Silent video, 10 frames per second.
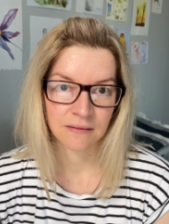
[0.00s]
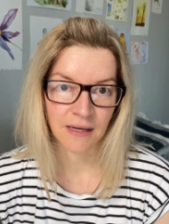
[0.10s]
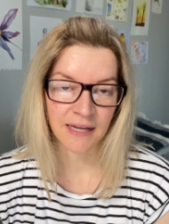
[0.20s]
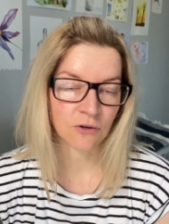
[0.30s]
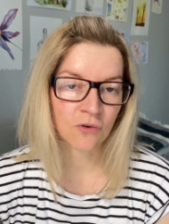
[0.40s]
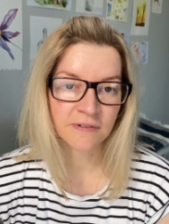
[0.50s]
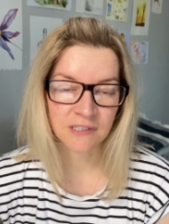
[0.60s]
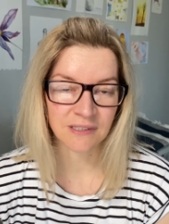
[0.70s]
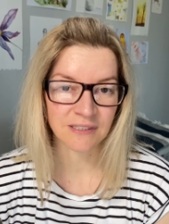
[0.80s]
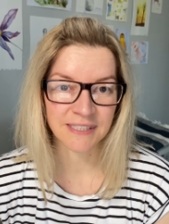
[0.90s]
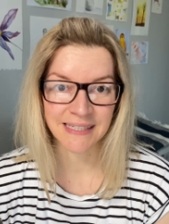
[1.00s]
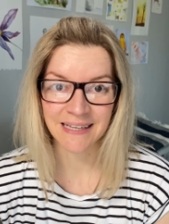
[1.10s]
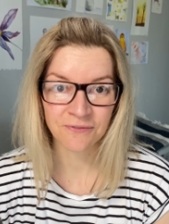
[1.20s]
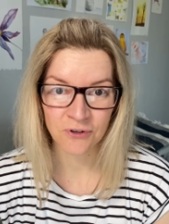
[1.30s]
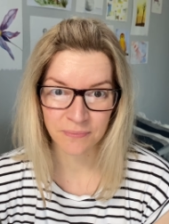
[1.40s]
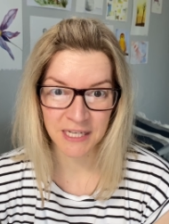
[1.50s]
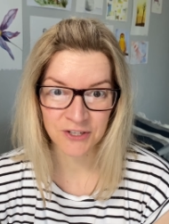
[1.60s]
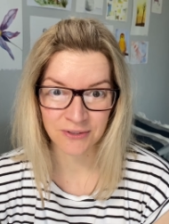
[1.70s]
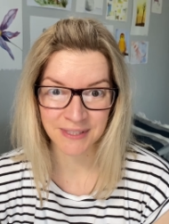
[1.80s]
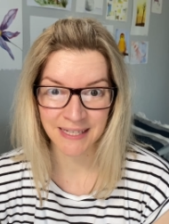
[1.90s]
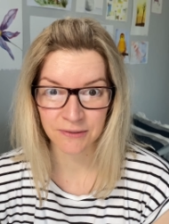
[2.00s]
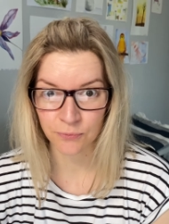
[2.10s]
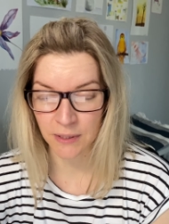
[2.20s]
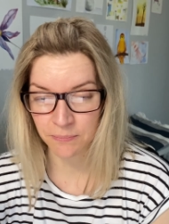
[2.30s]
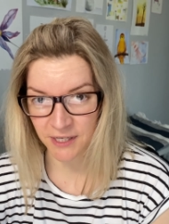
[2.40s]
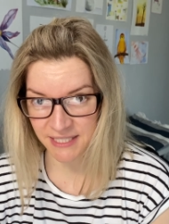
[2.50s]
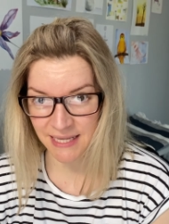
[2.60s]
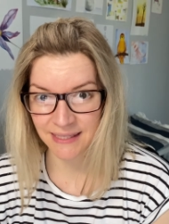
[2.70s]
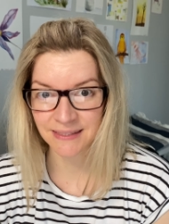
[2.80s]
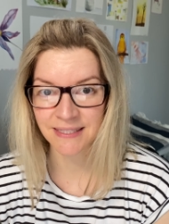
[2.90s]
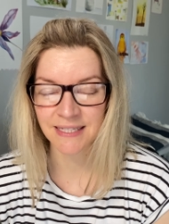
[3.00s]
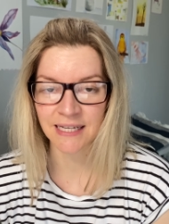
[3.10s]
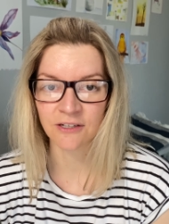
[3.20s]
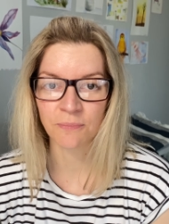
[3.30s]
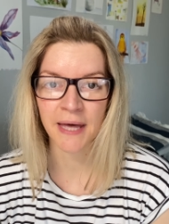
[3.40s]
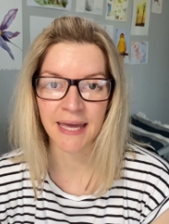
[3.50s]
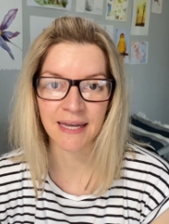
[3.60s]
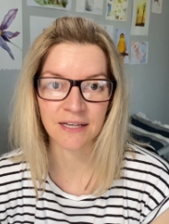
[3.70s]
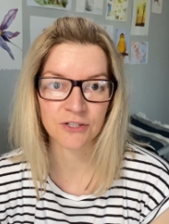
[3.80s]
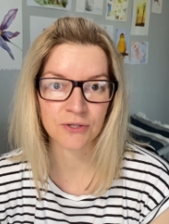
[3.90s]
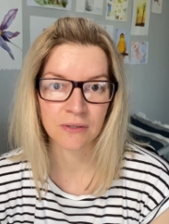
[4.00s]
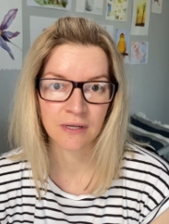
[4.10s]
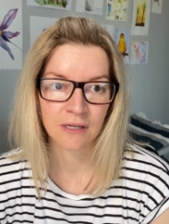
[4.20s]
And overall, the information that we present in a page